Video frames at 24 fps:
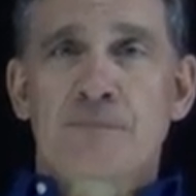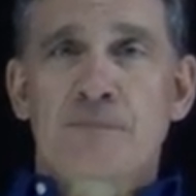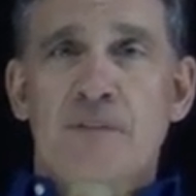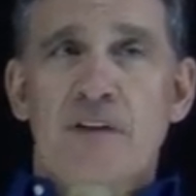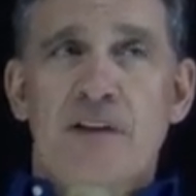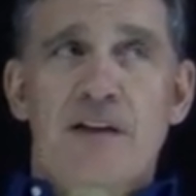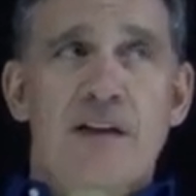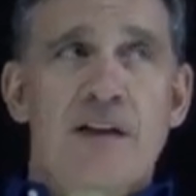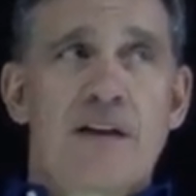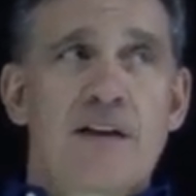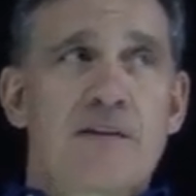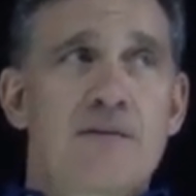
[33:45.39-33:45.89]

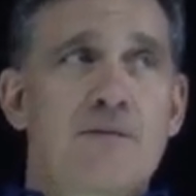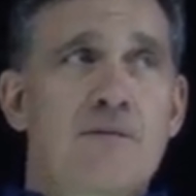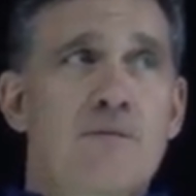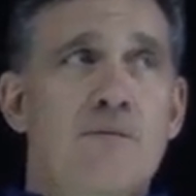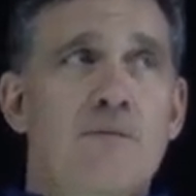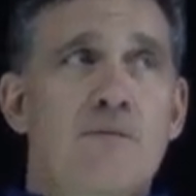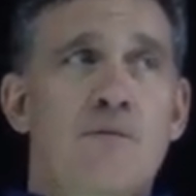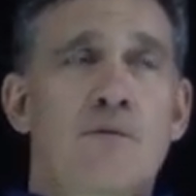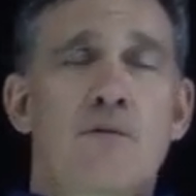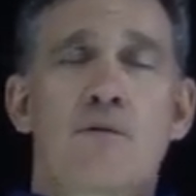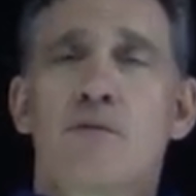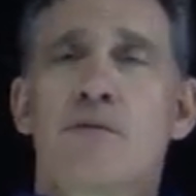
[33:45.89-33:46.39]

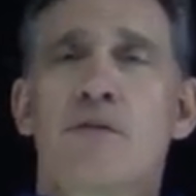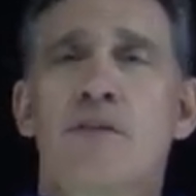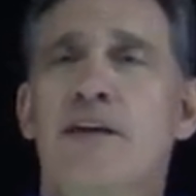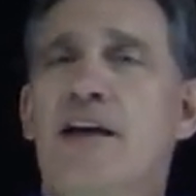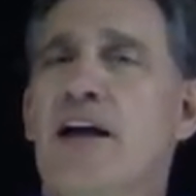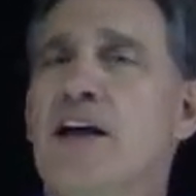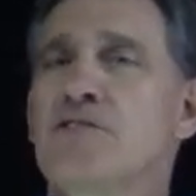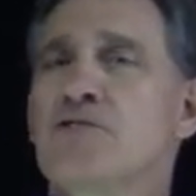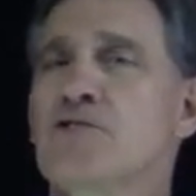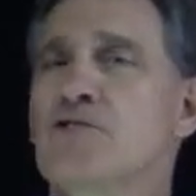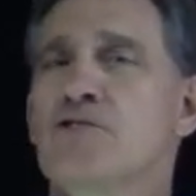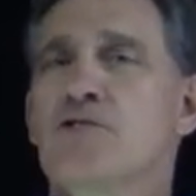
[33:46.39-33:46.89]
And the
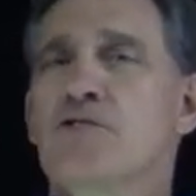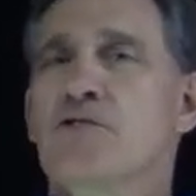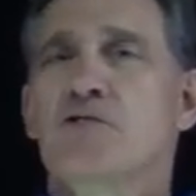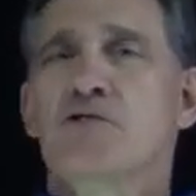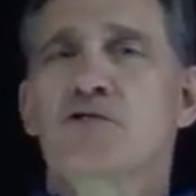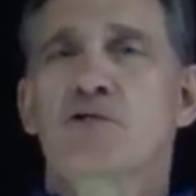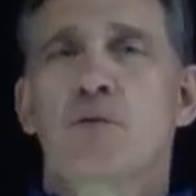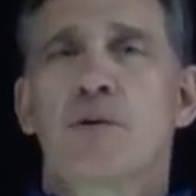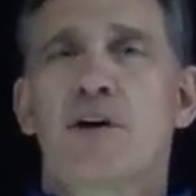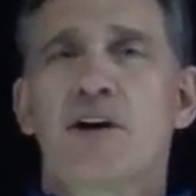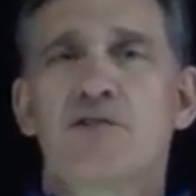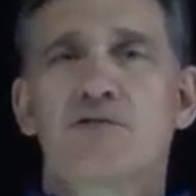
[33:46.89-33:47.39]
answers to
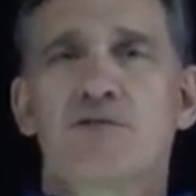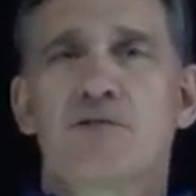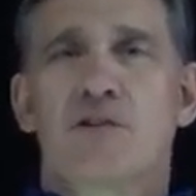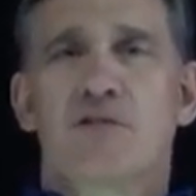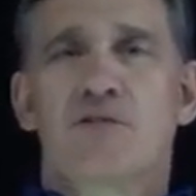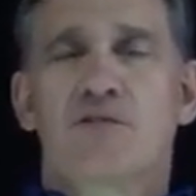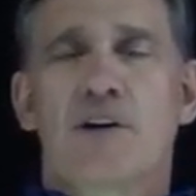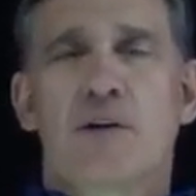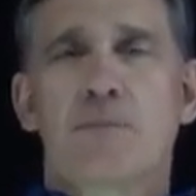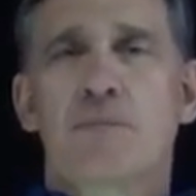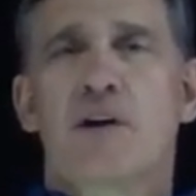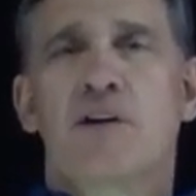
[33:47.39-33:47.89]
those
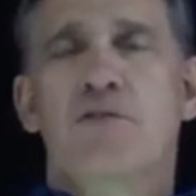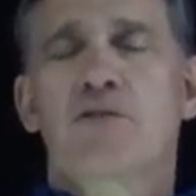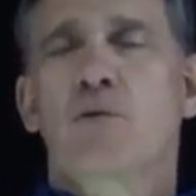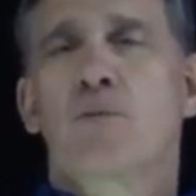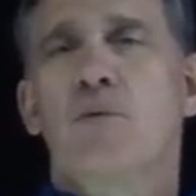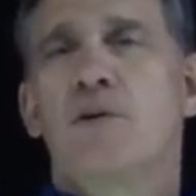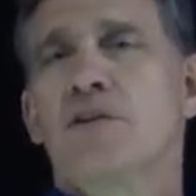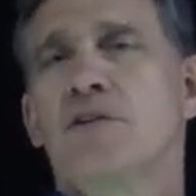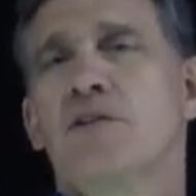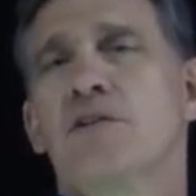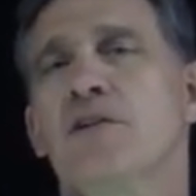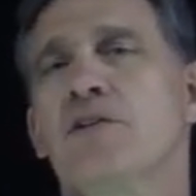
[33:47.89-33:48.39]
questions, I'm not the
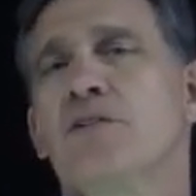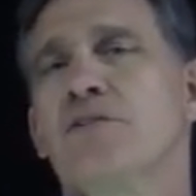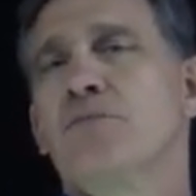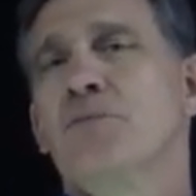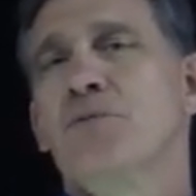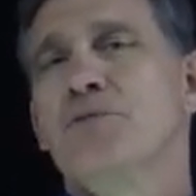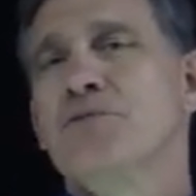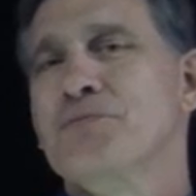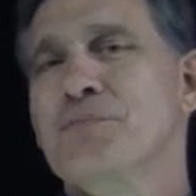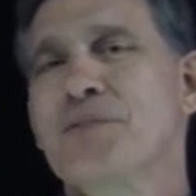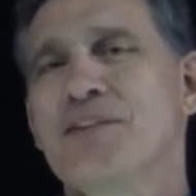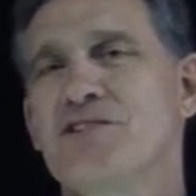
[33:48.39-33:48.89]
one that
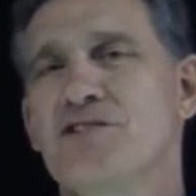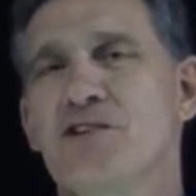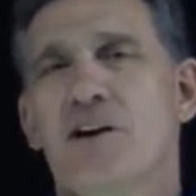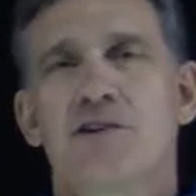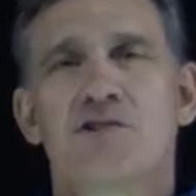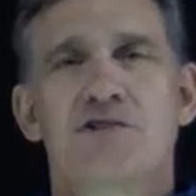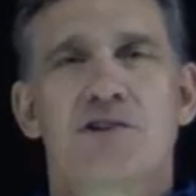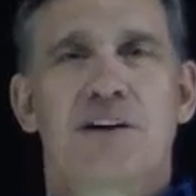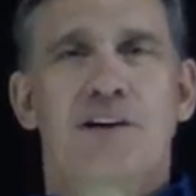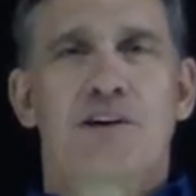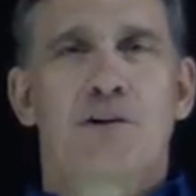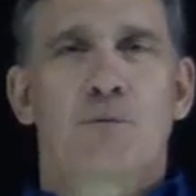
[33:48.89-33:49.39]
would be
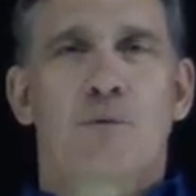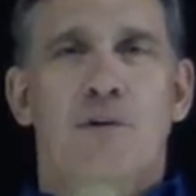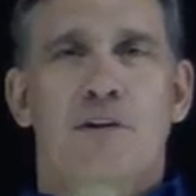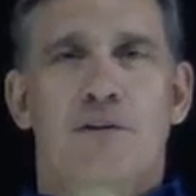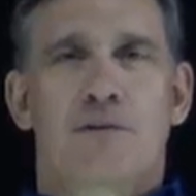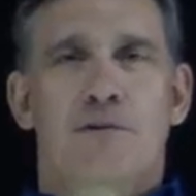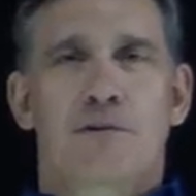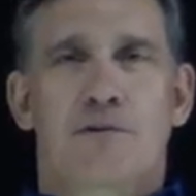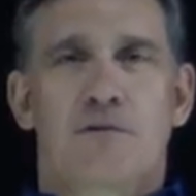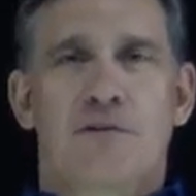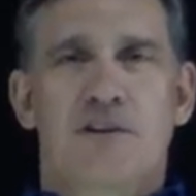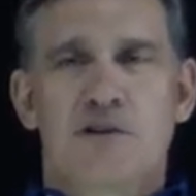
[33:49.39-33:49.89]
judging
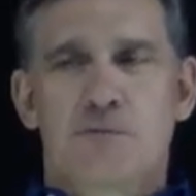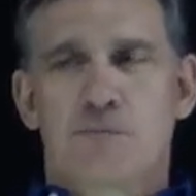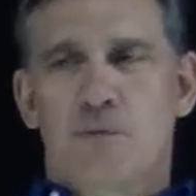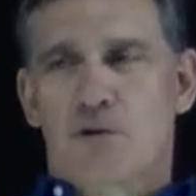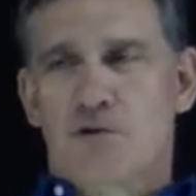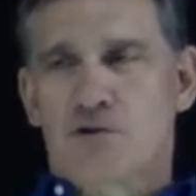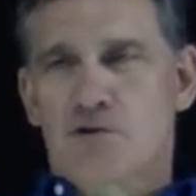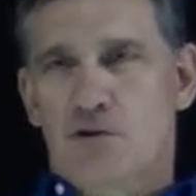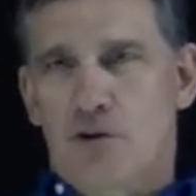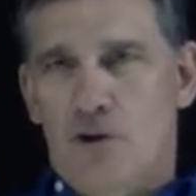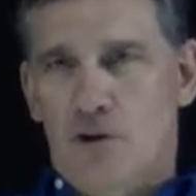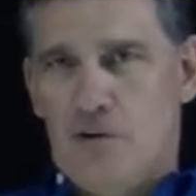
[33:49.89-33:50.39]
whether these
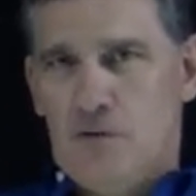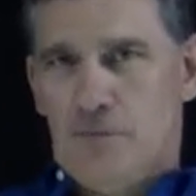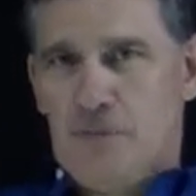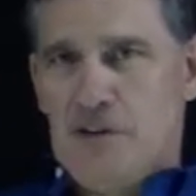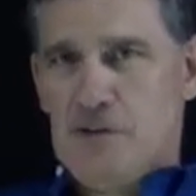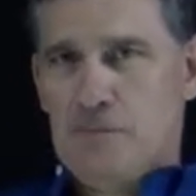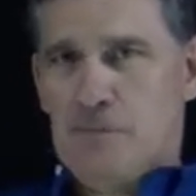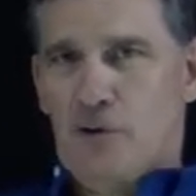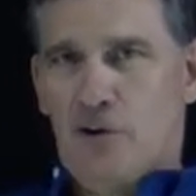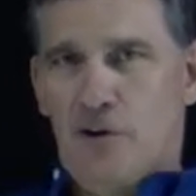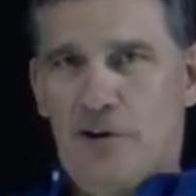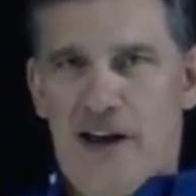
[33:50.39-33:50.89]

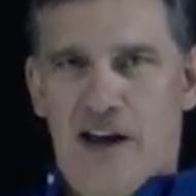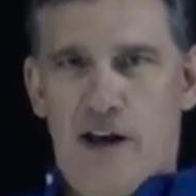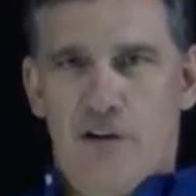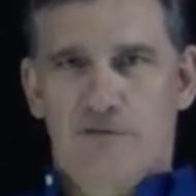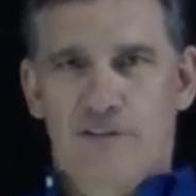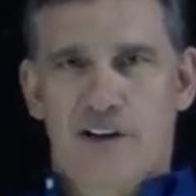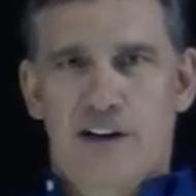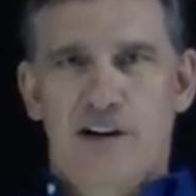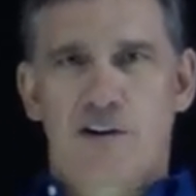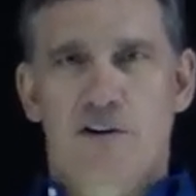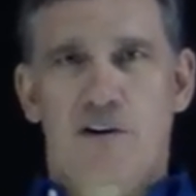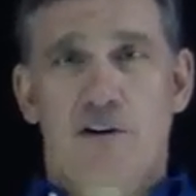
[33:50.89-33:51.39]
people are now
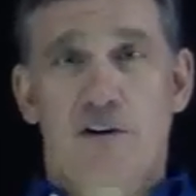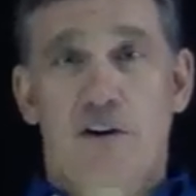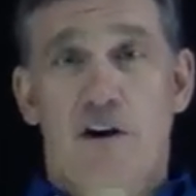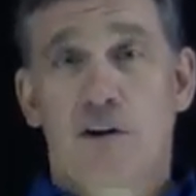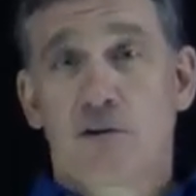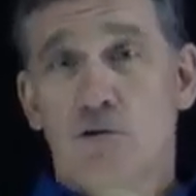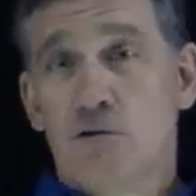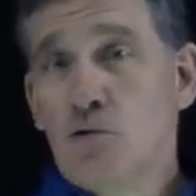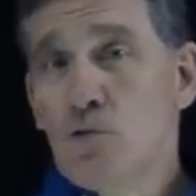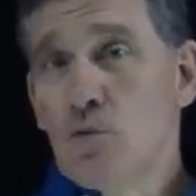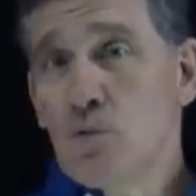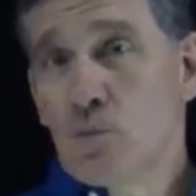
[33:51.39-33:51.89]
vetted or
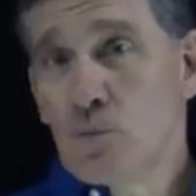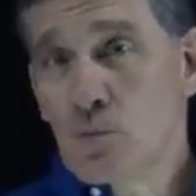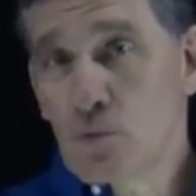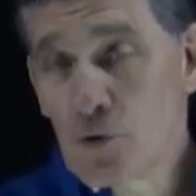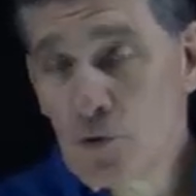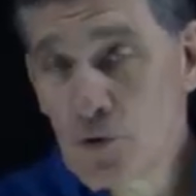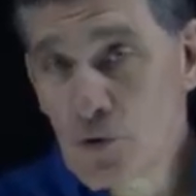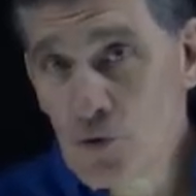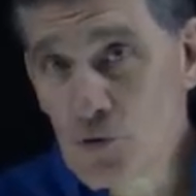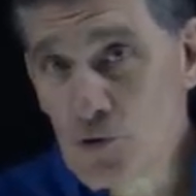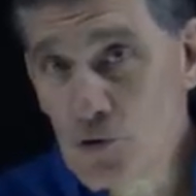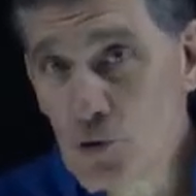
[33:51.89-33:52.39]
not. You
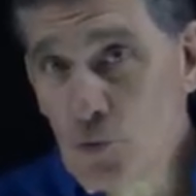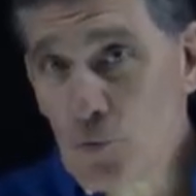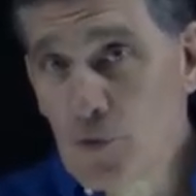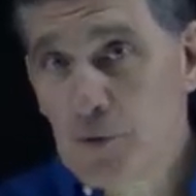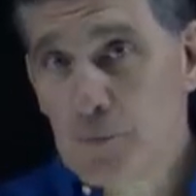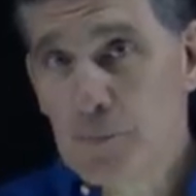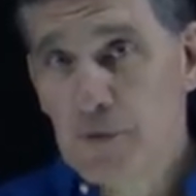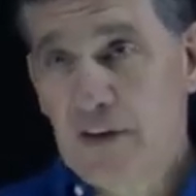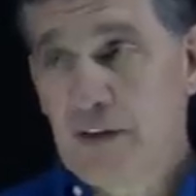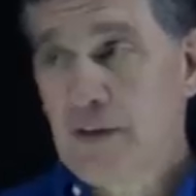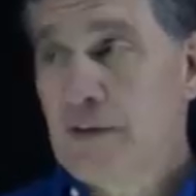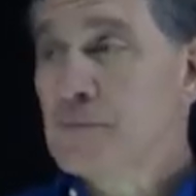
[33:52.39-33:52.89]

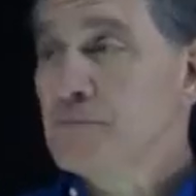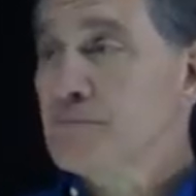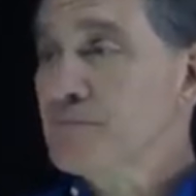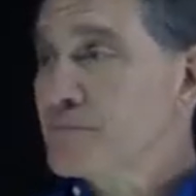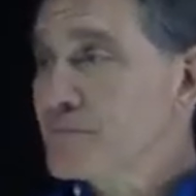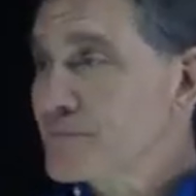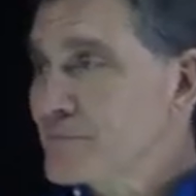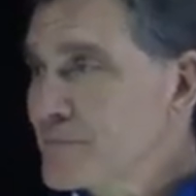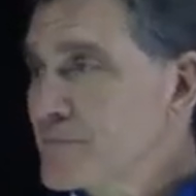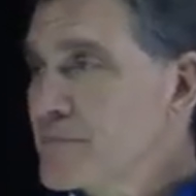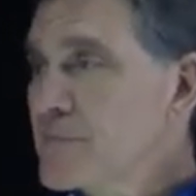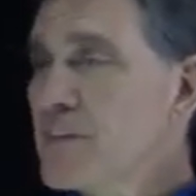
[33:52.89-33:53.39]
would be.
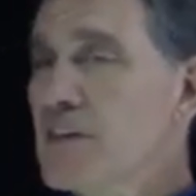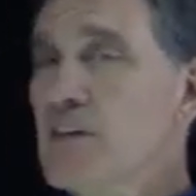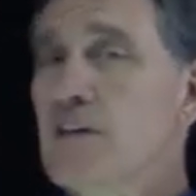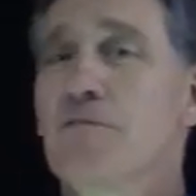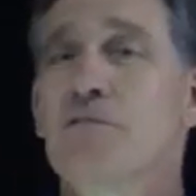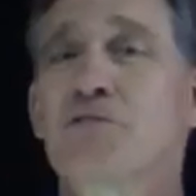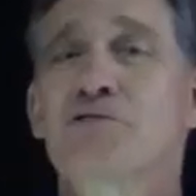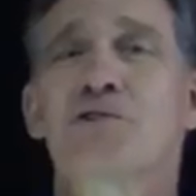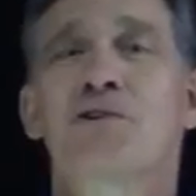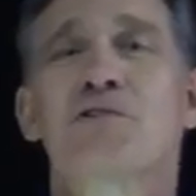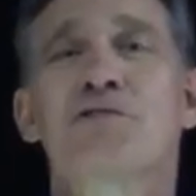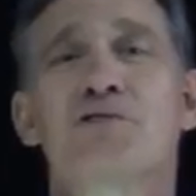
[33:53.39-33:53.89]

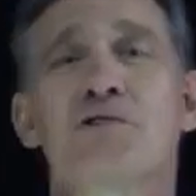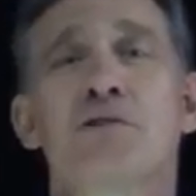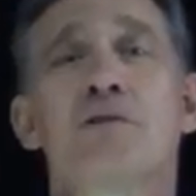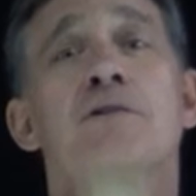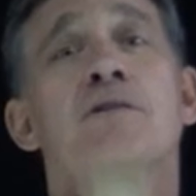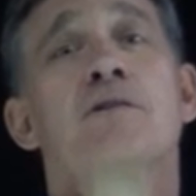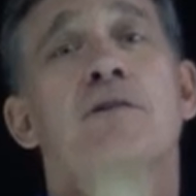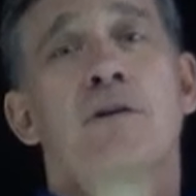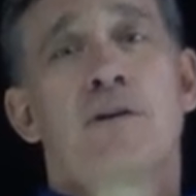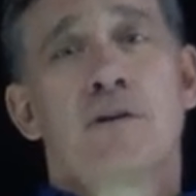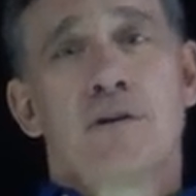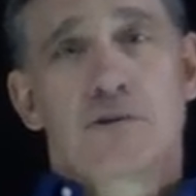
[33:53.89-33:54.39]
If it's on the
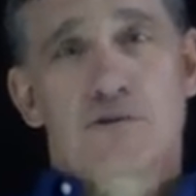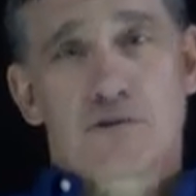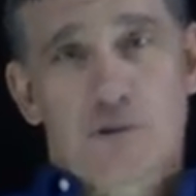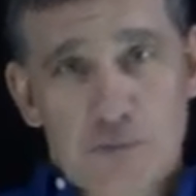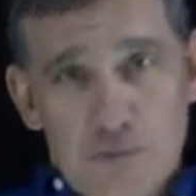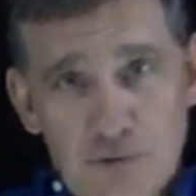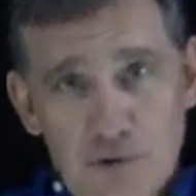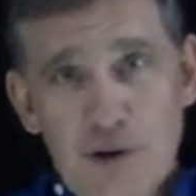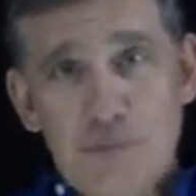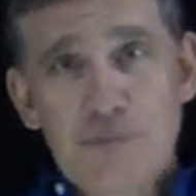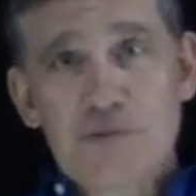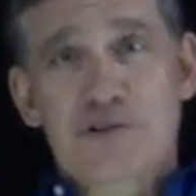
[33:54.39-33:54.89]

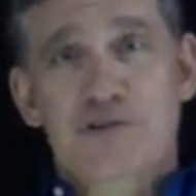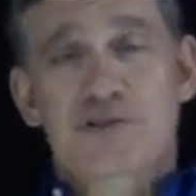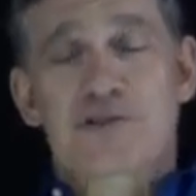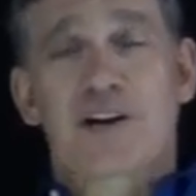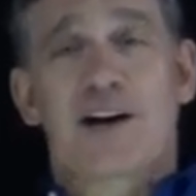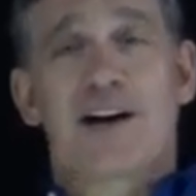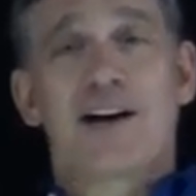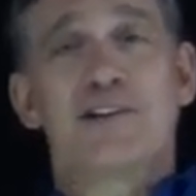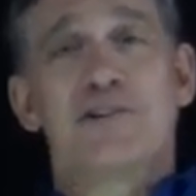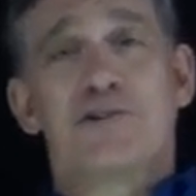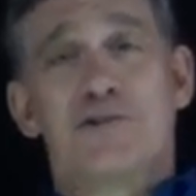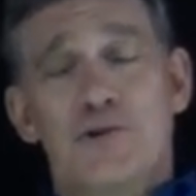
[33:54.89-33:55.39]
subscription
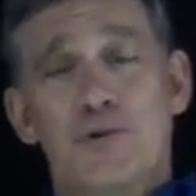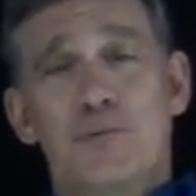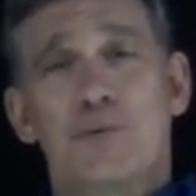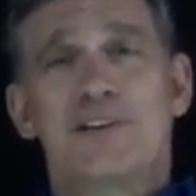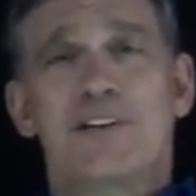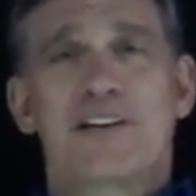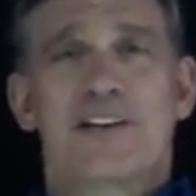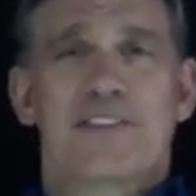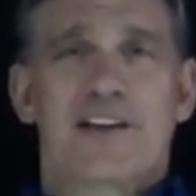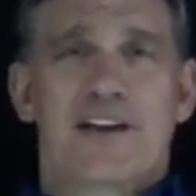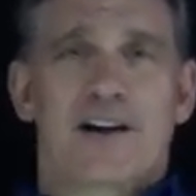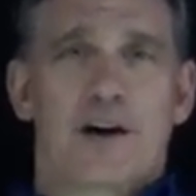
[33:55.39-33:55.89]
side, you
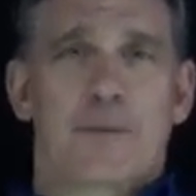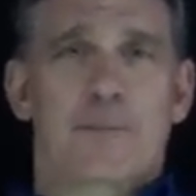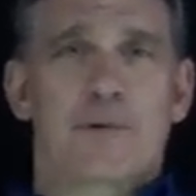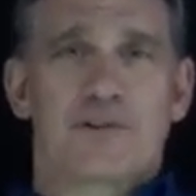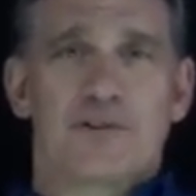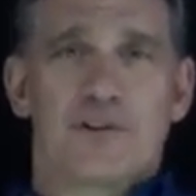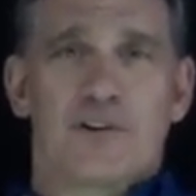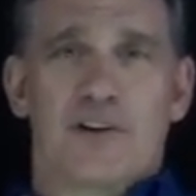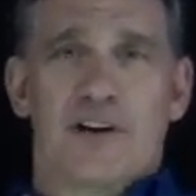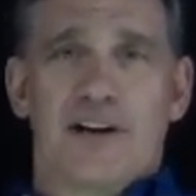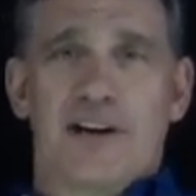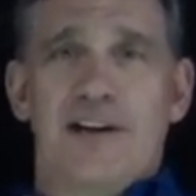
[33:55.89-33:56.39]
would get that
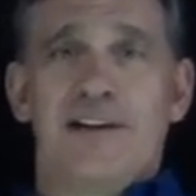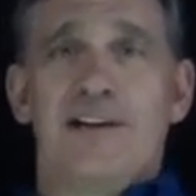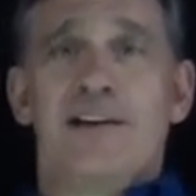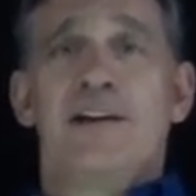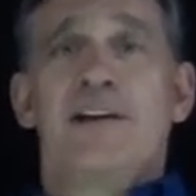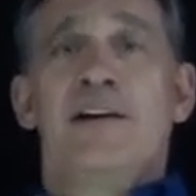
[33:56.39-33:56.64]
opportunity.